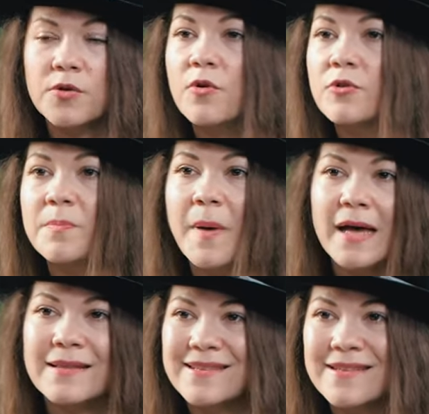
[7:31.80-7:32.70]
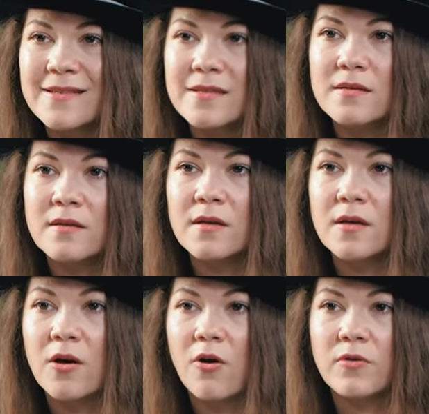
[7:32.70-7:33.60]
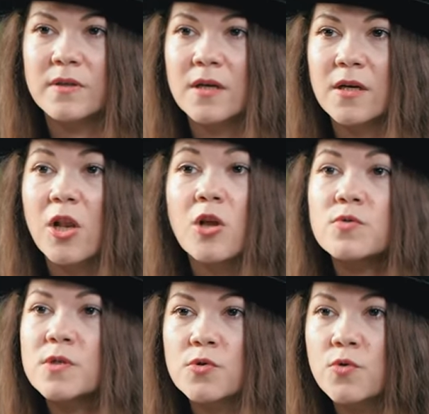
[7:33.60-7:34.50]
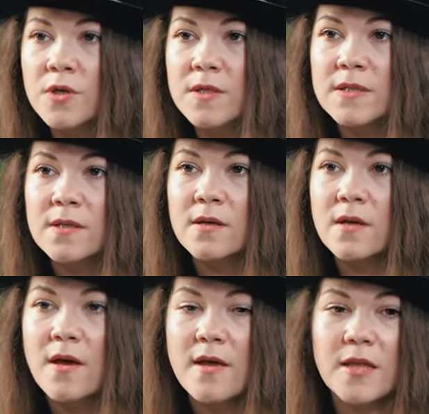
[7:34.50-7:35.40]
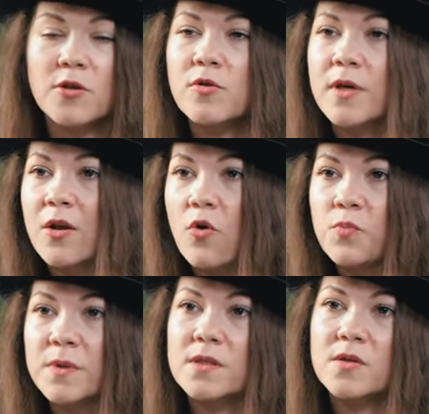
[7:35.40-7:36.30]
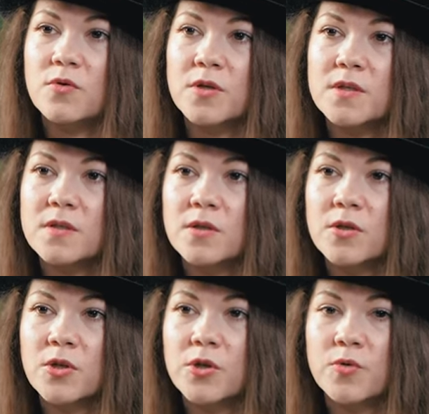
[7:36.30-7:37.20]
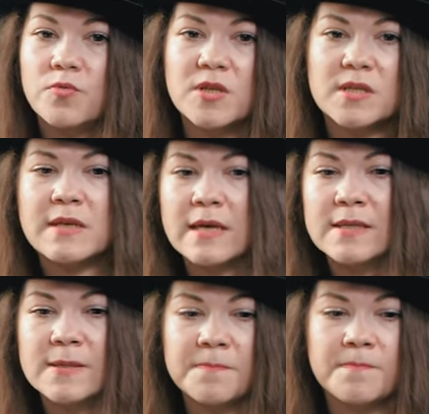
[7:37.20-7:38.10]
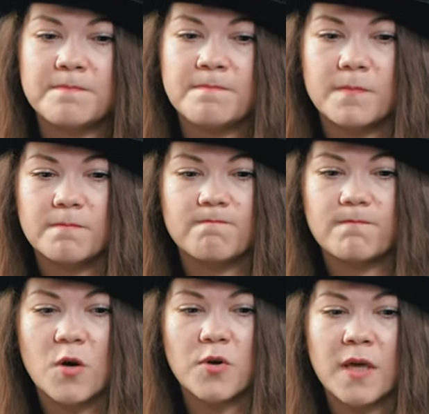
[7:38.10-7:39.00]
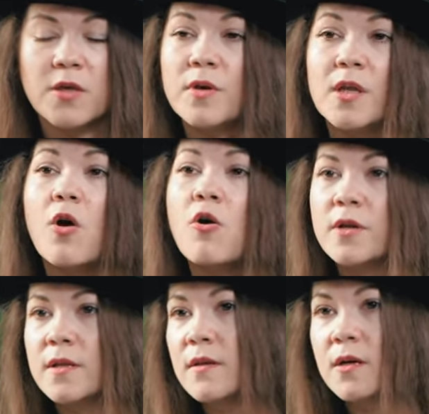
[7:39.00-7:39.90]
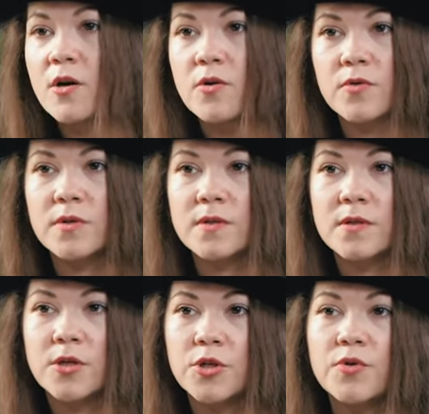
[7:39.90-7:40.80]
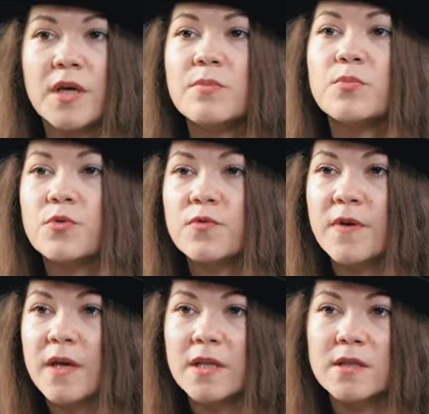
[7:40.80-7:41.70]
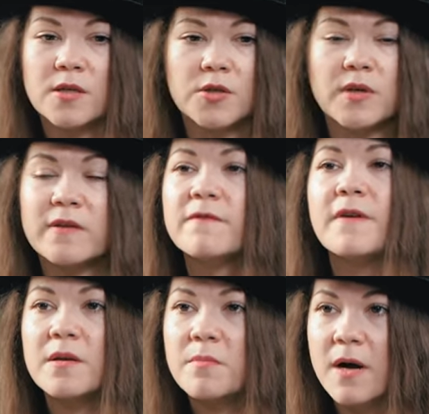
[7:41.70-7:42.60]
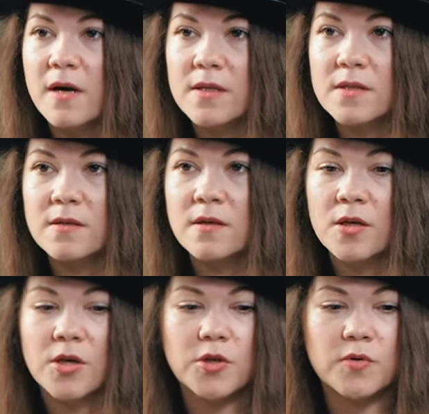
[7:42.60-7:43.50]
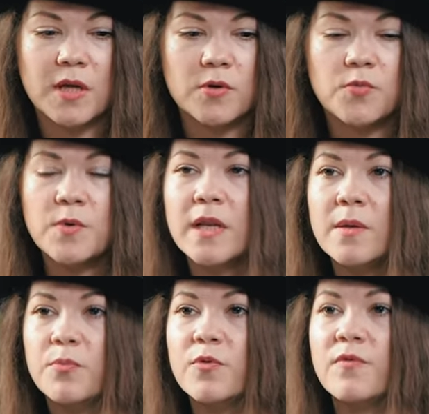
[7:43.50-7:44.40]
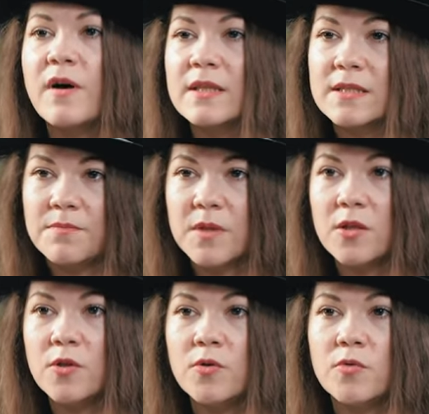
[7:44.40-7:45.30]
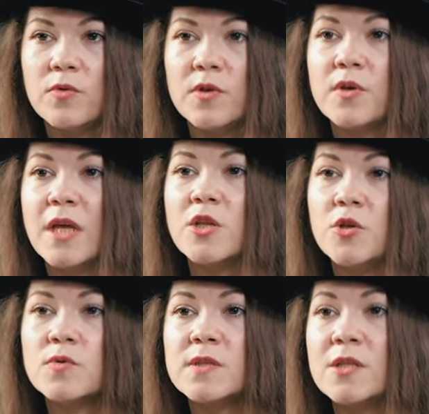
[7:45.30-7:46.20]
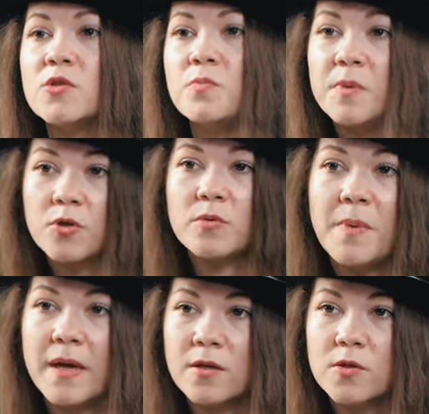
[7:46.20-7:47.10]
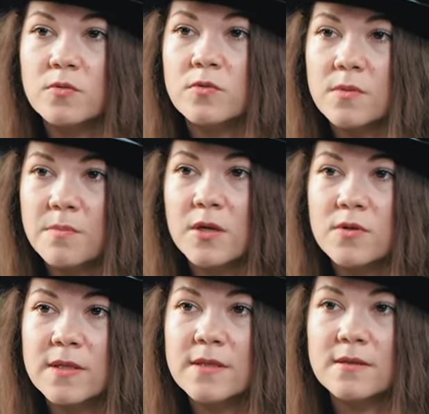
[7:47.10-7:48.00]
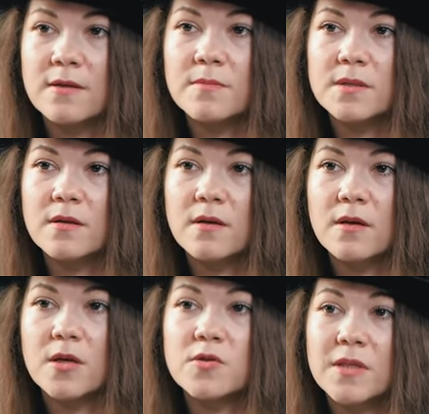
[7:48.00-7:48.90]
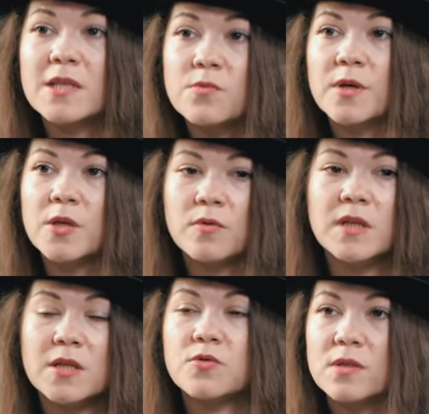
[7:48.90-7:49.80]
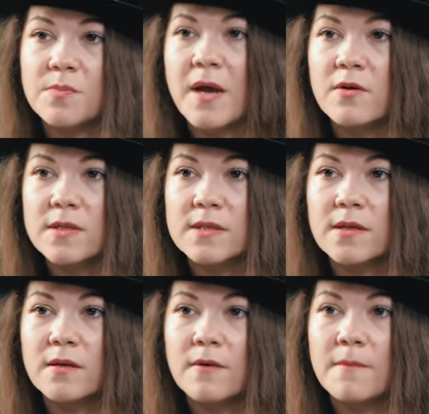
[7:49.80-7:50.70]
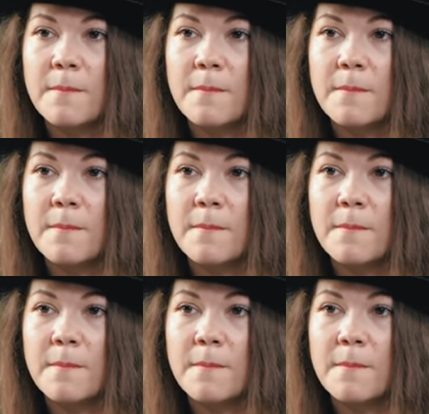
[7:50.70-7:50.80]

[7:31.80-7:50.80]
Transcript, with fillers: you know all the patents, all the closed source, and then you look at open source, which says, okay, you can audit the code, you can improve it, you can find bugs, you can really provide something new, you can use it to build better tools and better systems. So that's where you need transparency.